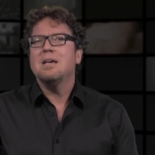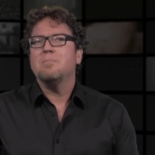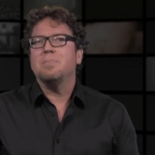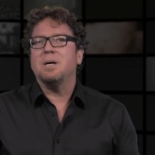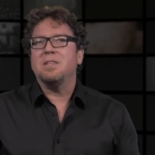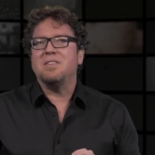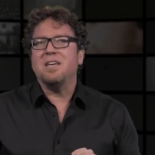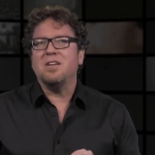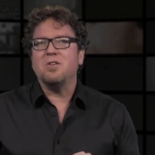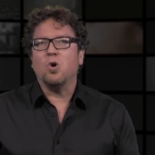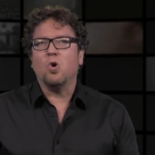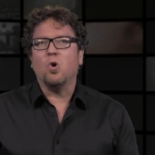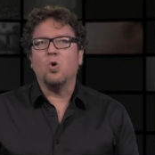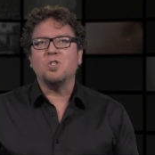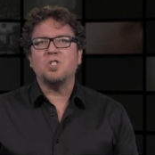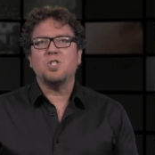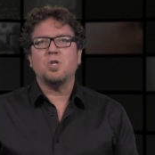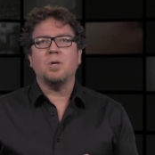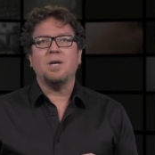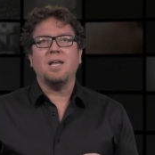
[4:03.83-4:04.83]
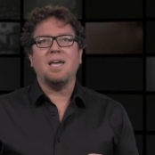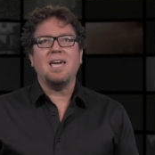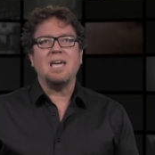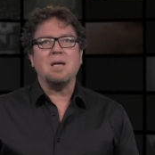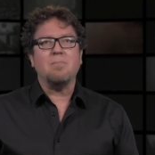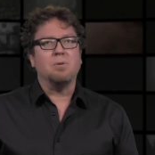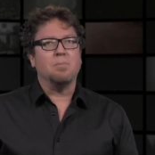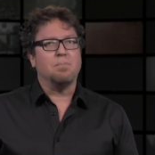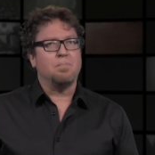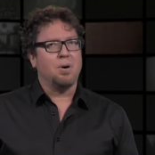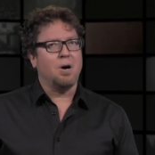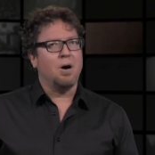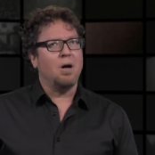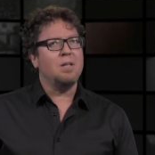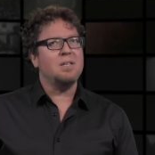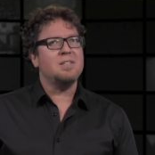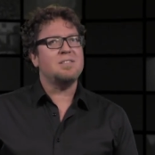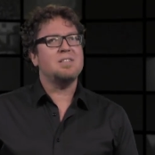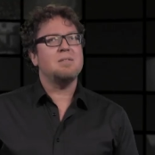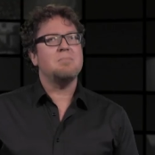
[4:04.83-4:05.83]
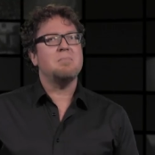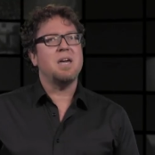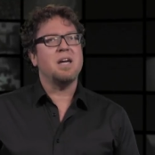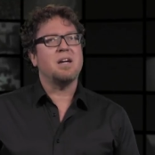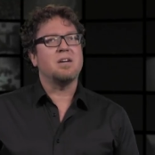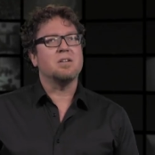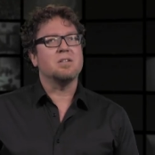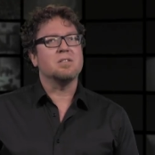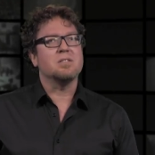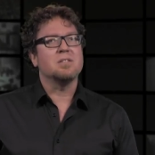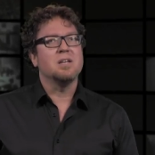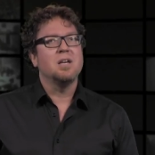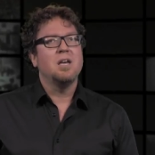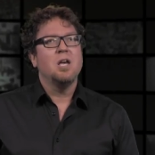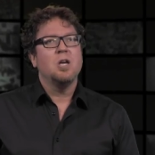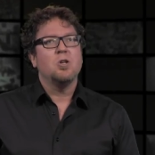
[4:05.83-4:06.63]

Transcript: but that also enable policymakers